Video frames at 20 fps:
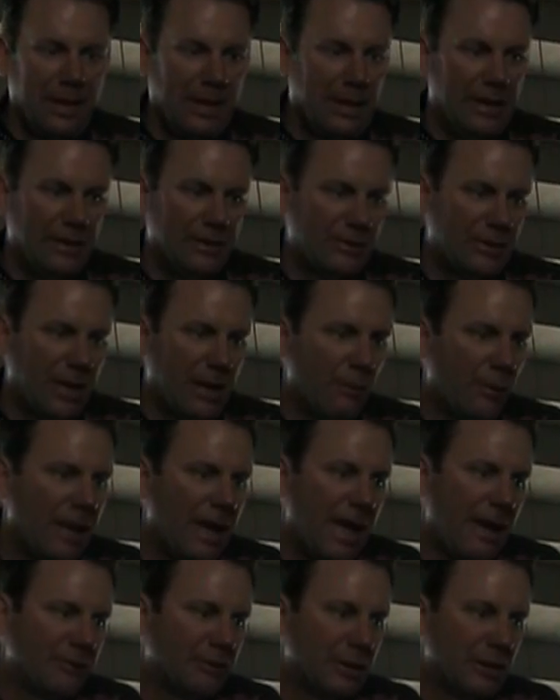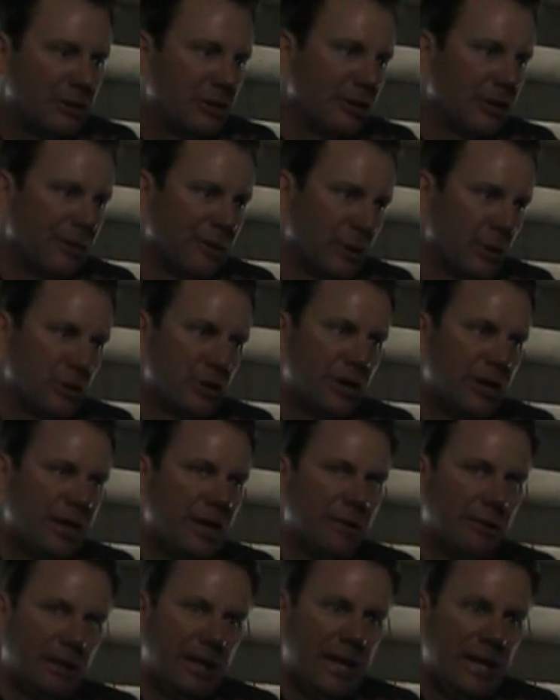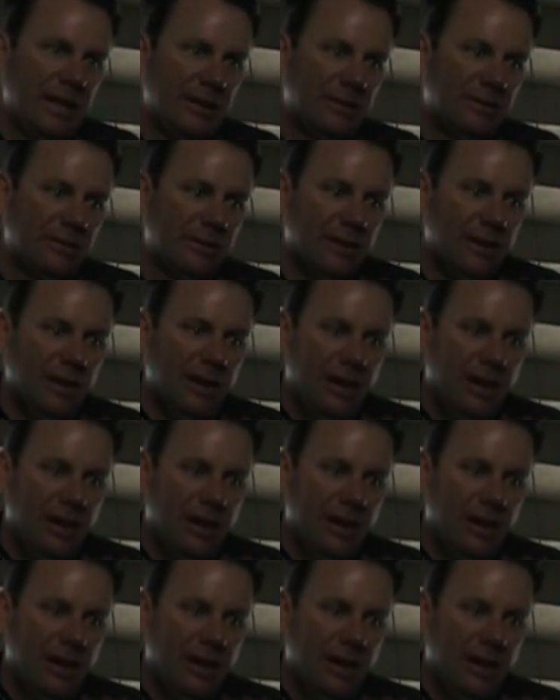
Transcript: is that we have such a diversity of lakes.